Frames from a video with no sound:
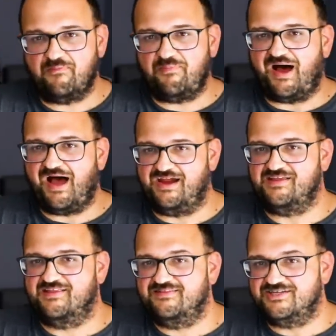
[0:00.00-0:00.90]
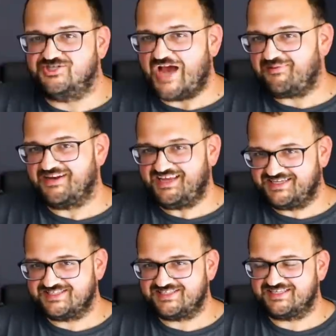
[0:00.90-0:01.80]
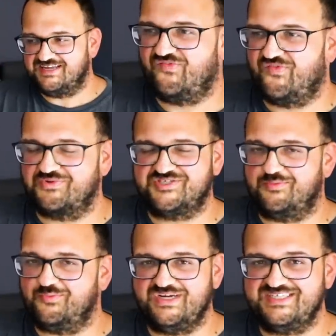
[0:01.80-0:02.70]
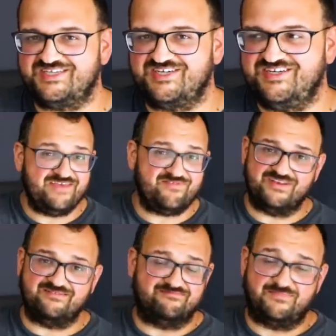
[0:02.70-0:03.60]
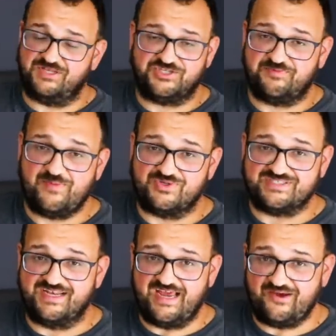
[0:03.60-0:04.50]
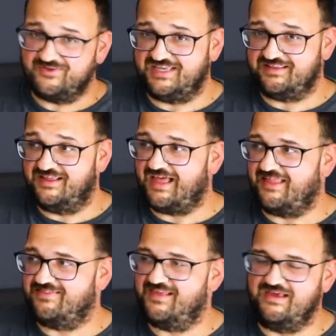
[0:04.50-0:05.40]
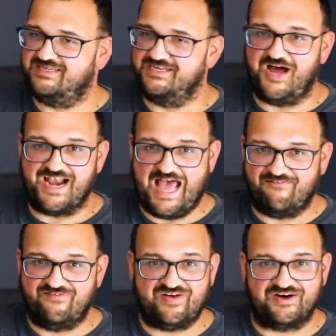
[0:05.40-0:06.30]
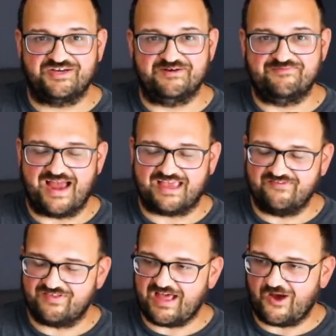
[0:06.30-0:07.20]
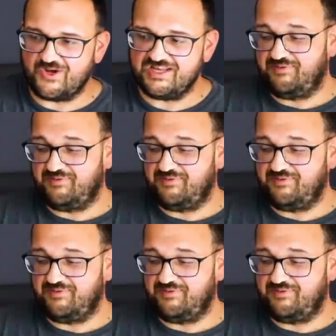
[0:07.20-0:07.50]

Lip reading: by the Japanese for some reason. Even militia people today would say that they did not have very good backing for that one.